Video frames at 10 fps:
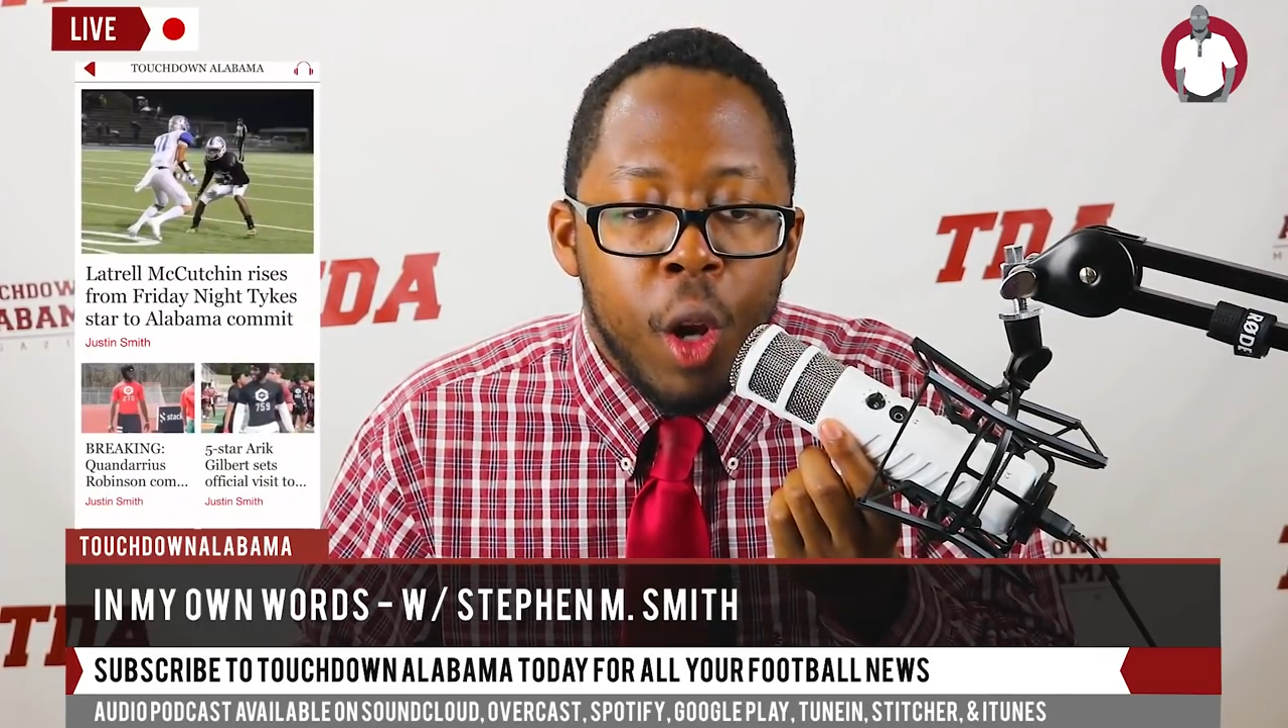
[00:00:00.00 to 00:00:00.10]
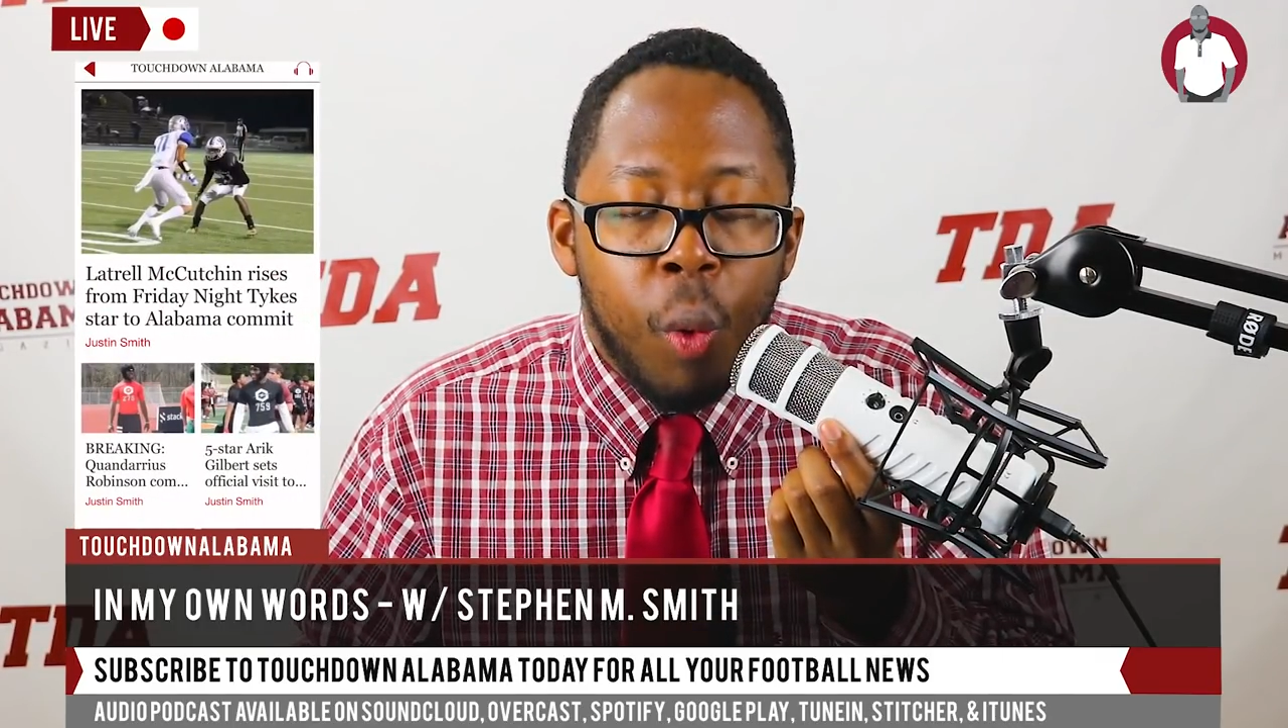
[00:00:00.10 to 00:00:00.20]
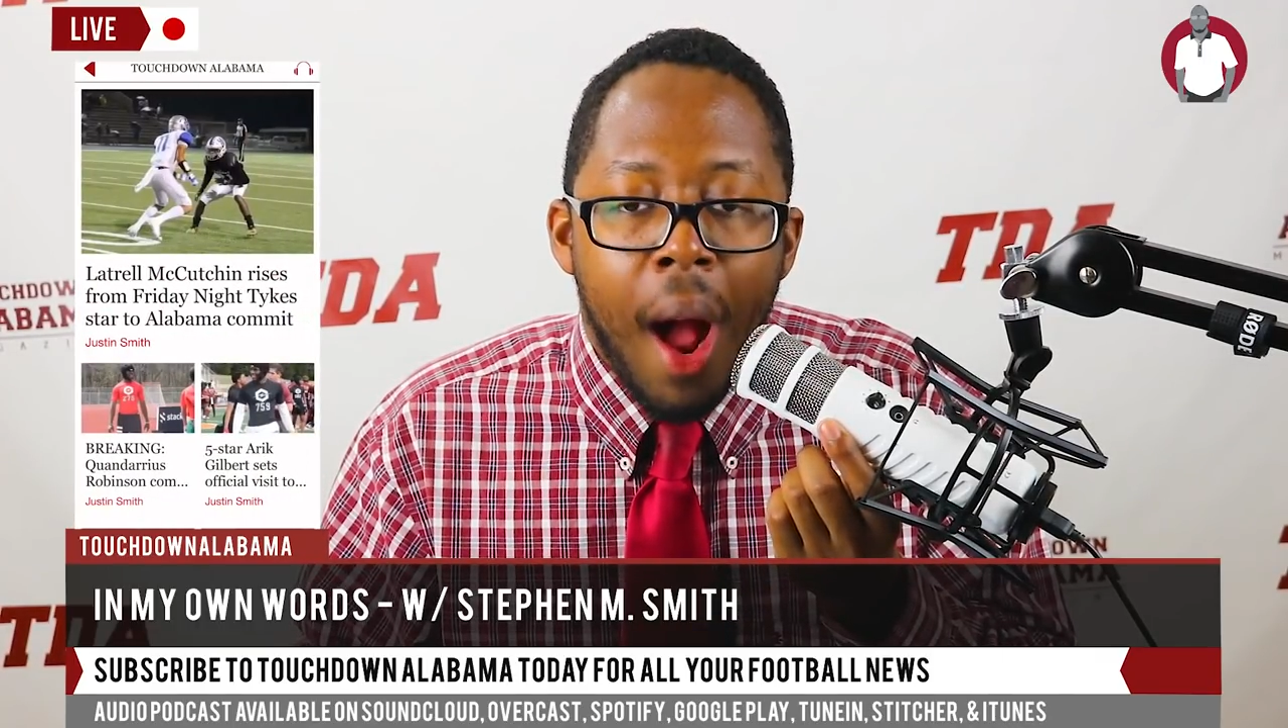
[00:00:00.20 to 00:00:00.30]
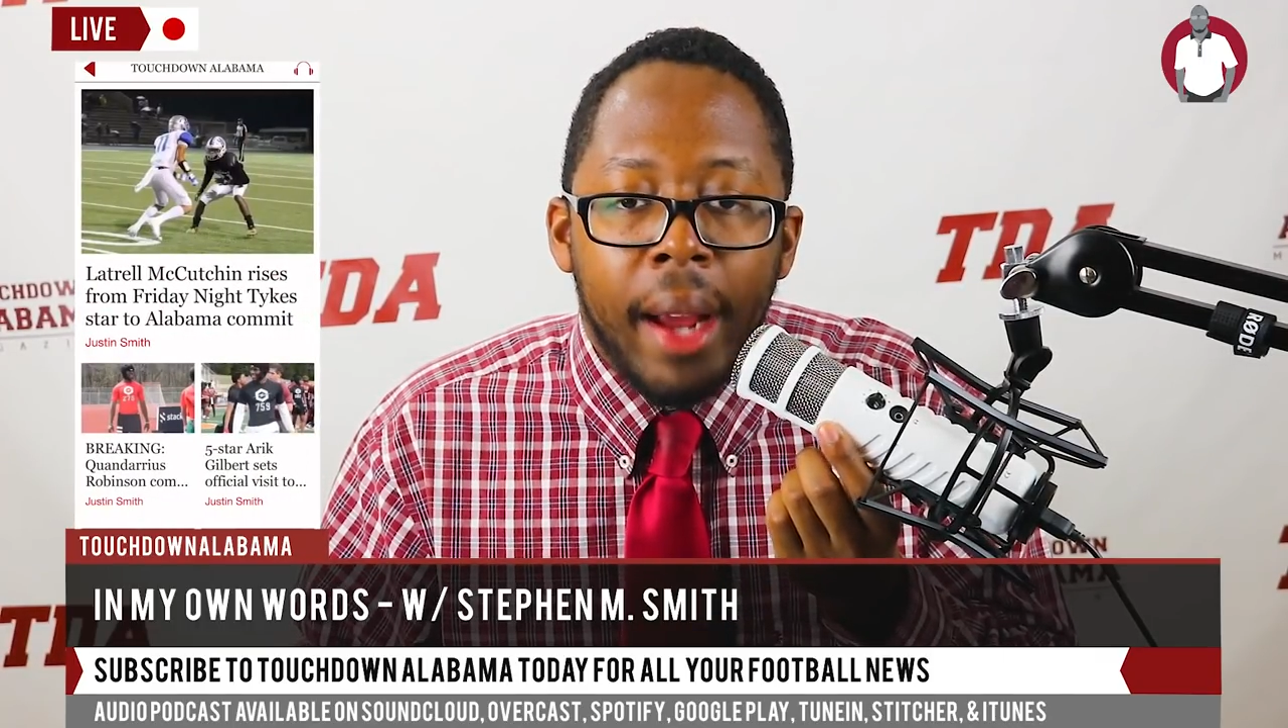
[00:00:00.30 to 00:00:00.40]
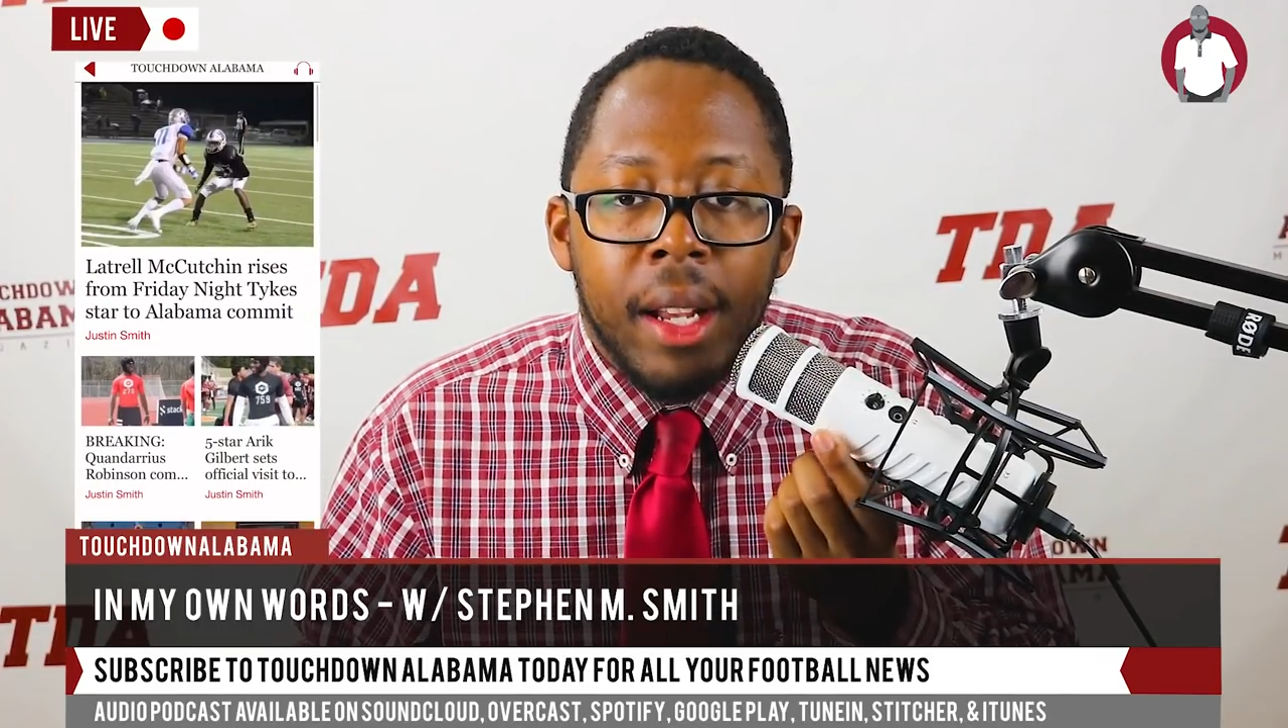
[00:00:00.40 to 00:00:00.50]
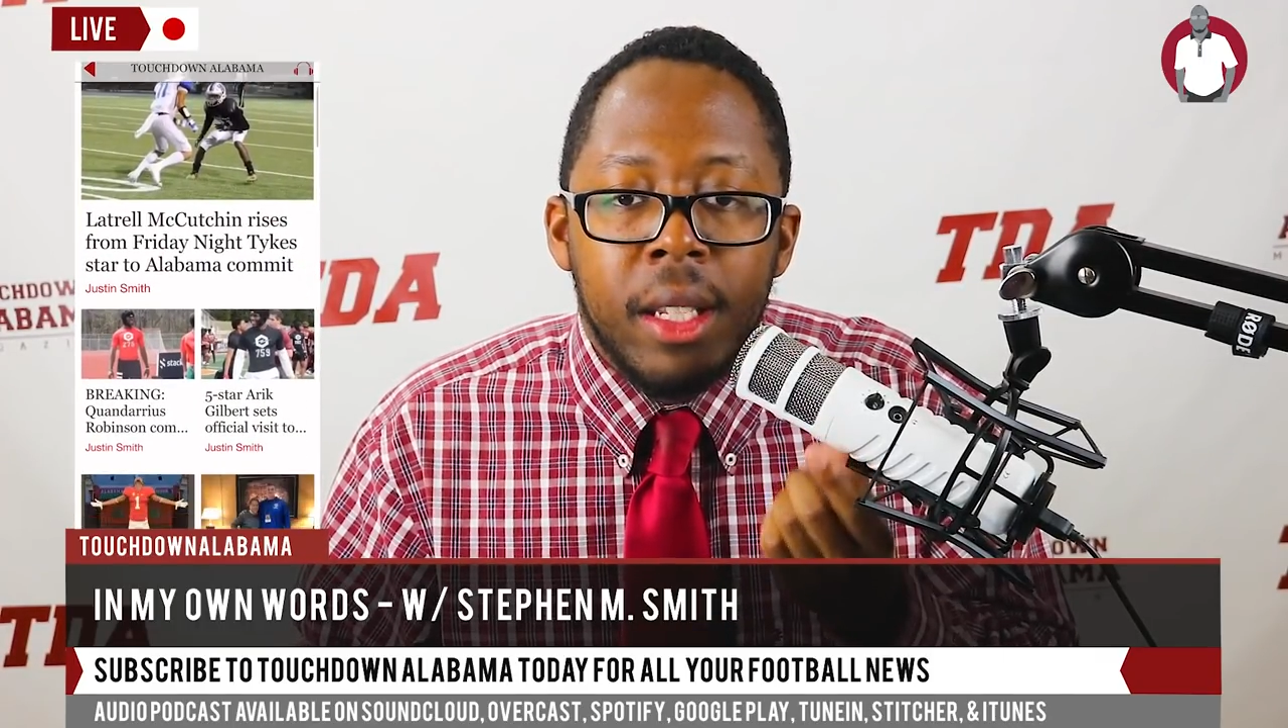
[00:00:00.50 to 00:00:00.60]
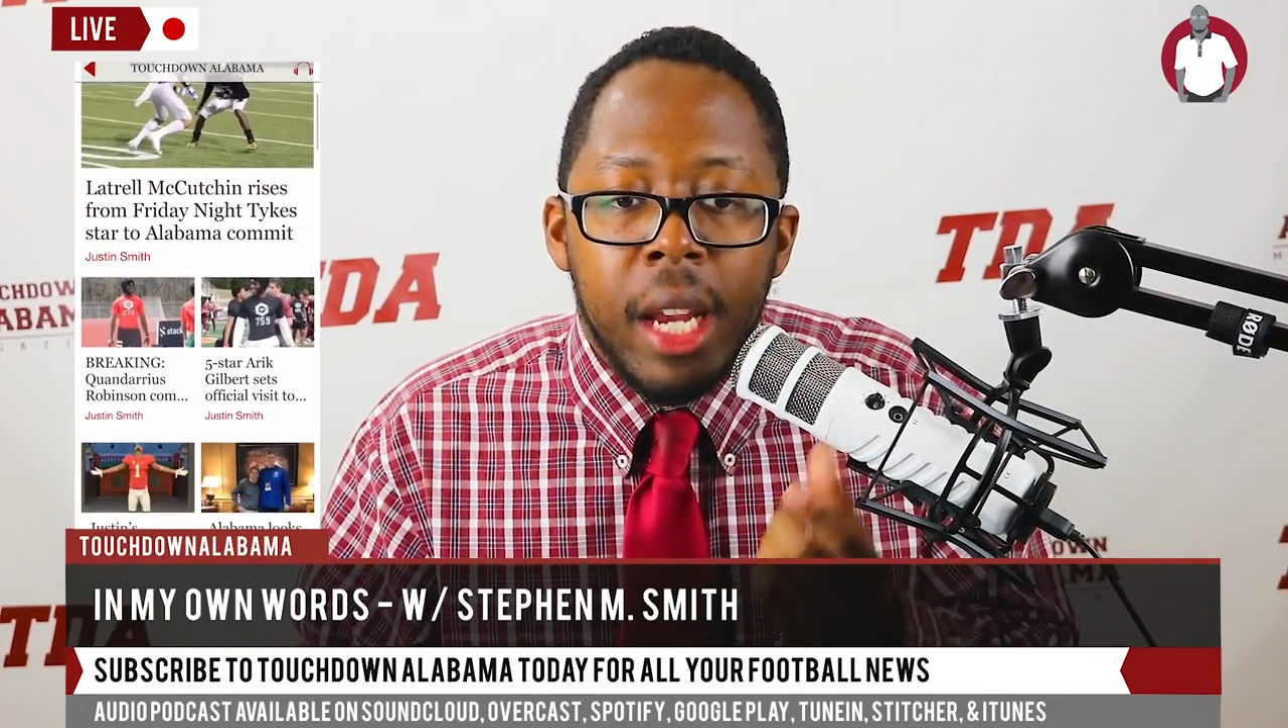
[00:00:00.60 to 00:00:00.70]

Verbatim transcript: you're rocking